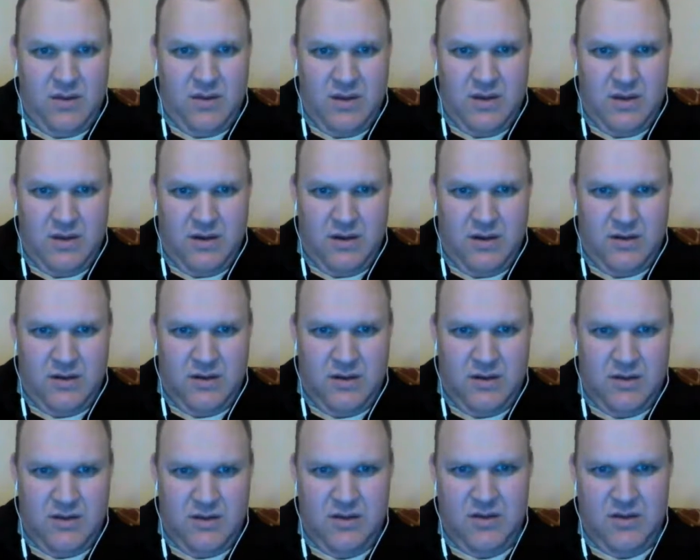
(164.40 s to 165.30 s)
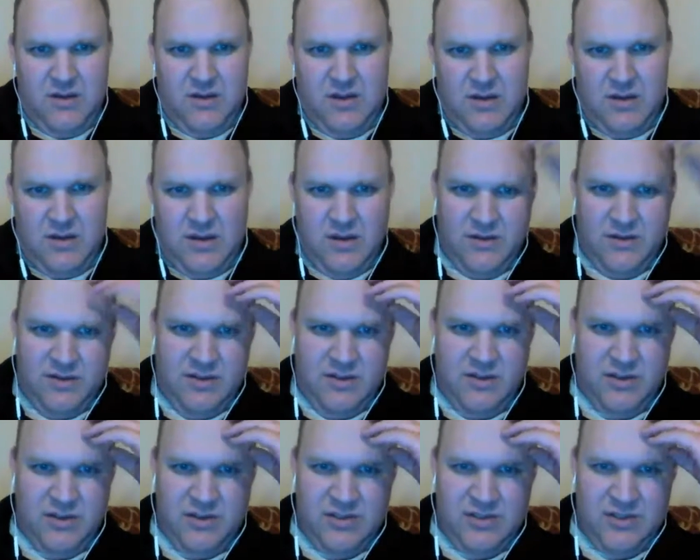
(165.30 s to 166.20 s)
there's
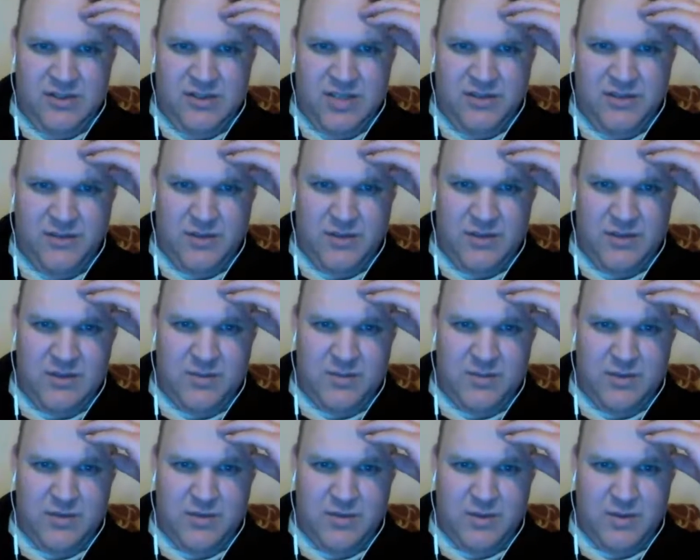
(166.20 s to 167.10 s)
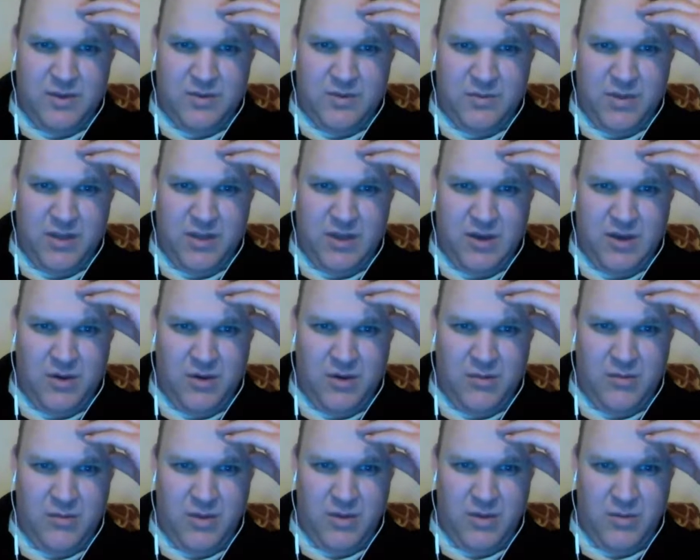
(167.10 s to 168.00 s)
residual is the difference between BO
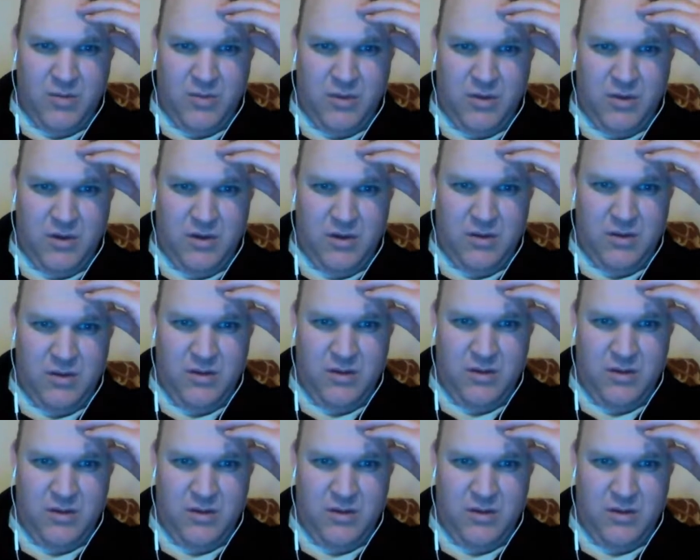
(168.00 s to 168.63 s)
and B1